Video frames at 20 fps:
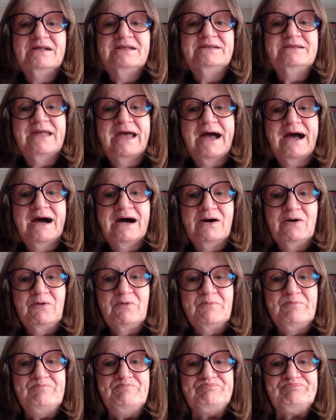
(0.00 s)

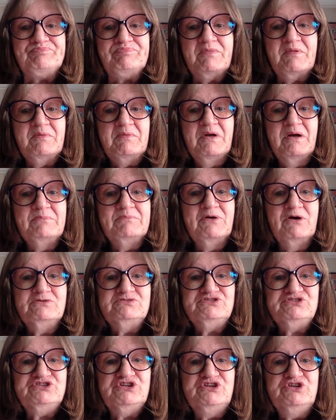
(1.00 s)
Now,
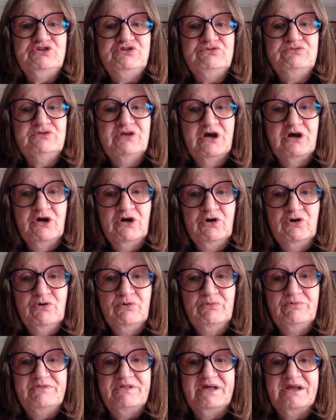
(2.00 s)
most of you
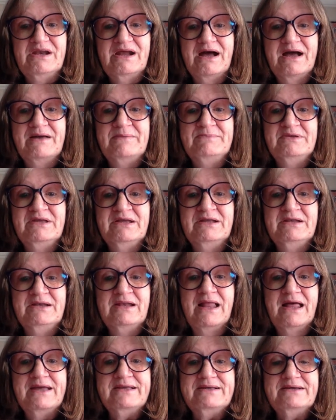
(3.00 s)
know that I'm in
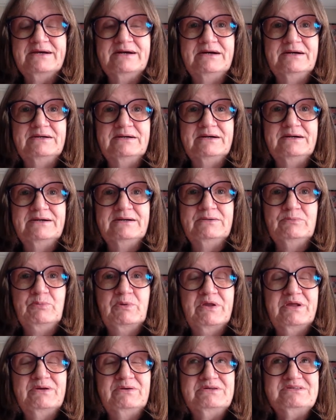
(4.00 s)
like a, a,
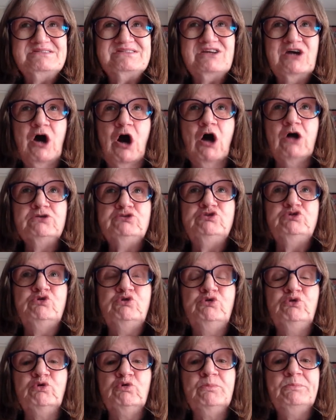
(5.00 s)
it's called
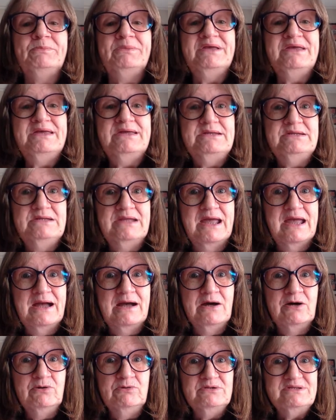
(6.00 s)
Google Meet
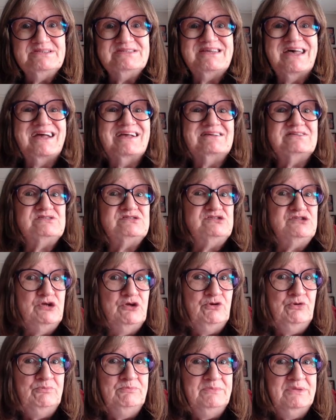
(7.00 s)
now. It's like a
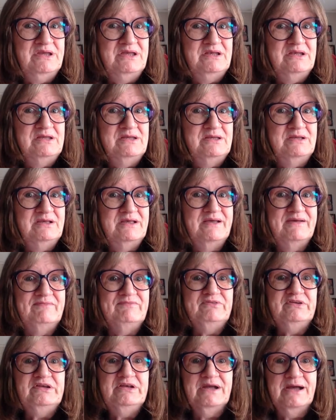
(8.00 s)
Zoom meeting
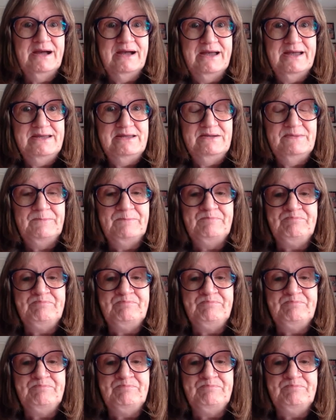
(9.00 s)
every night